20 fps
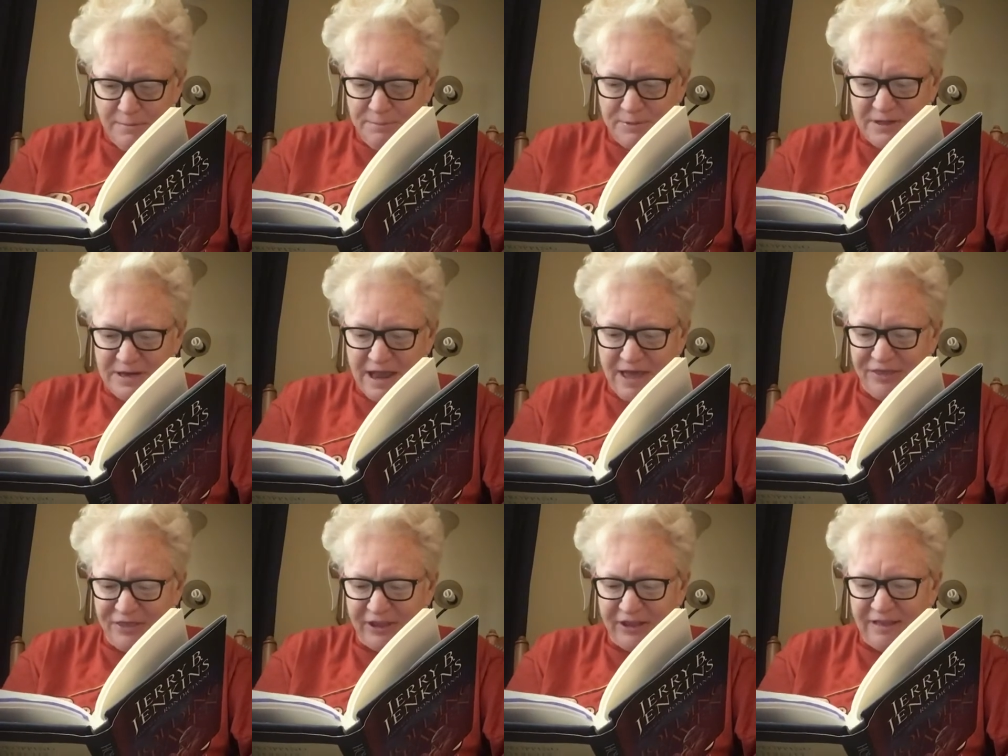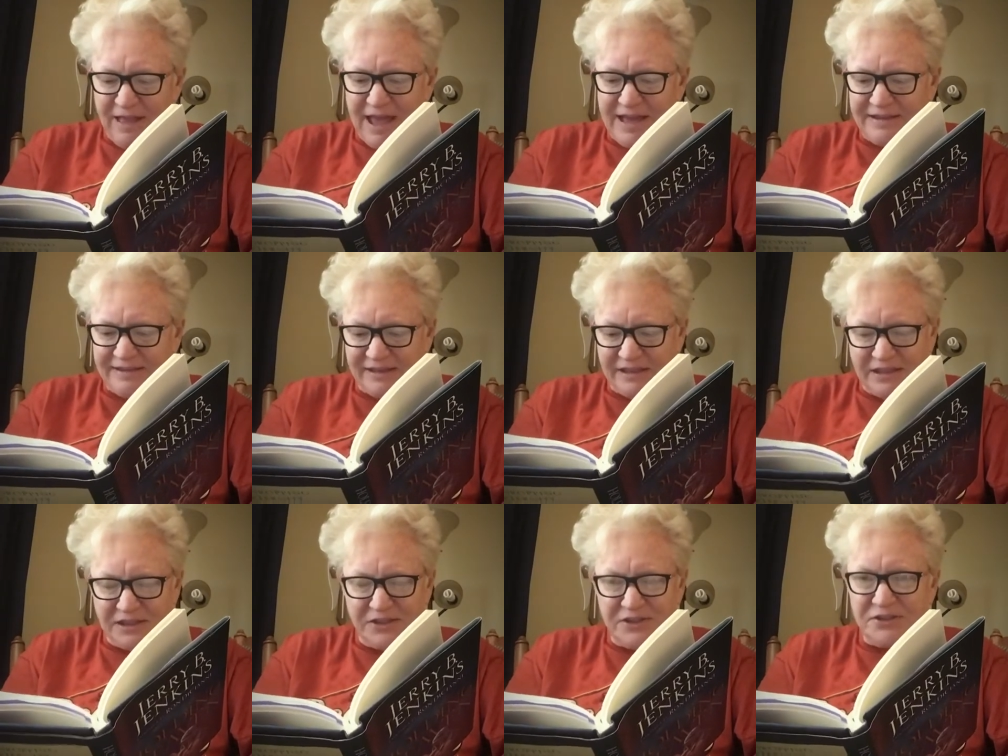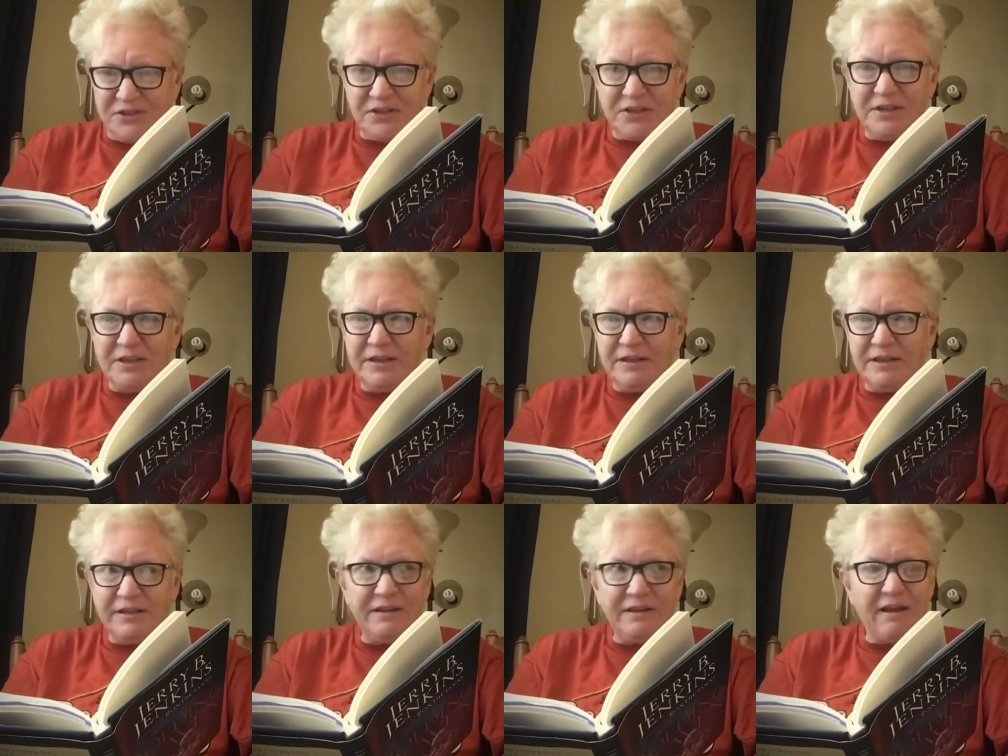But nothing like this,
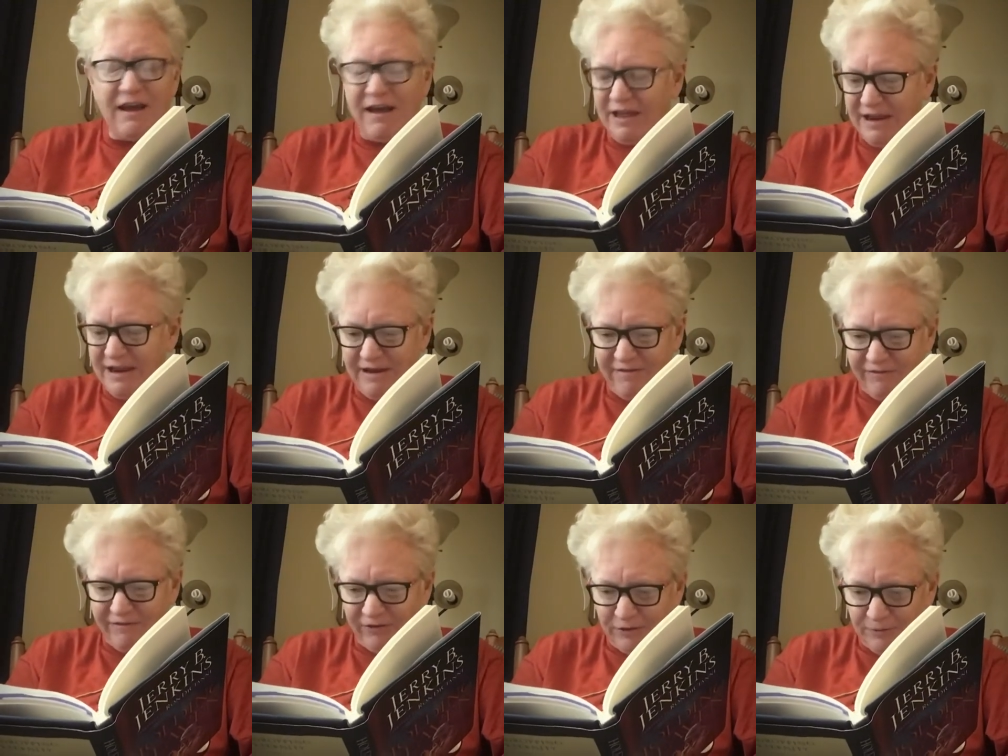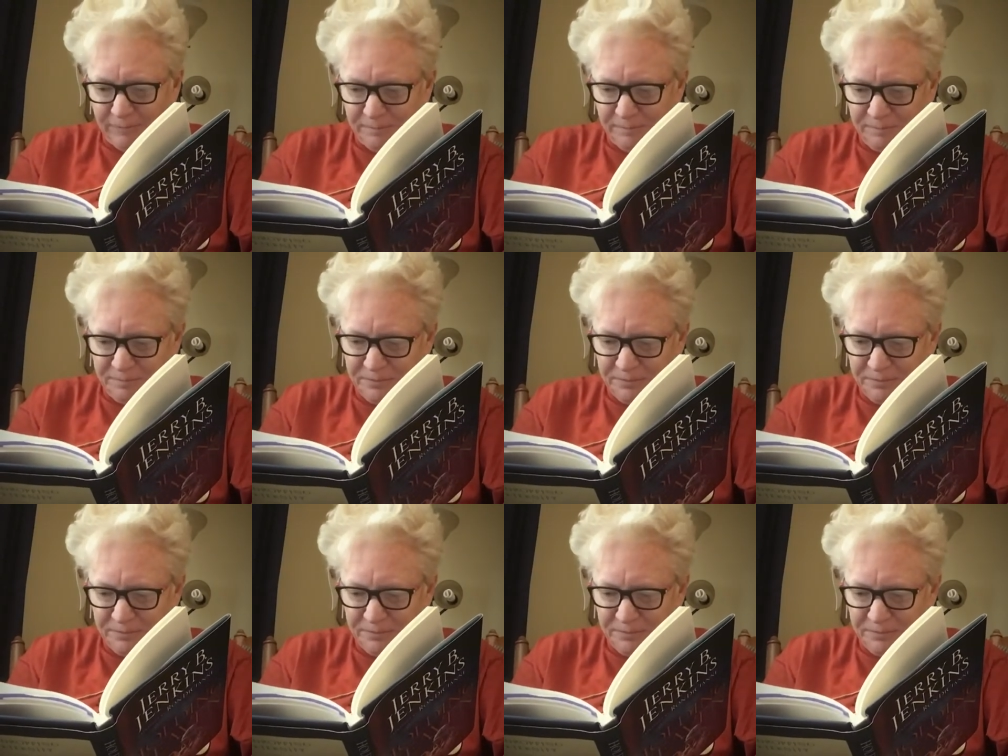not ever.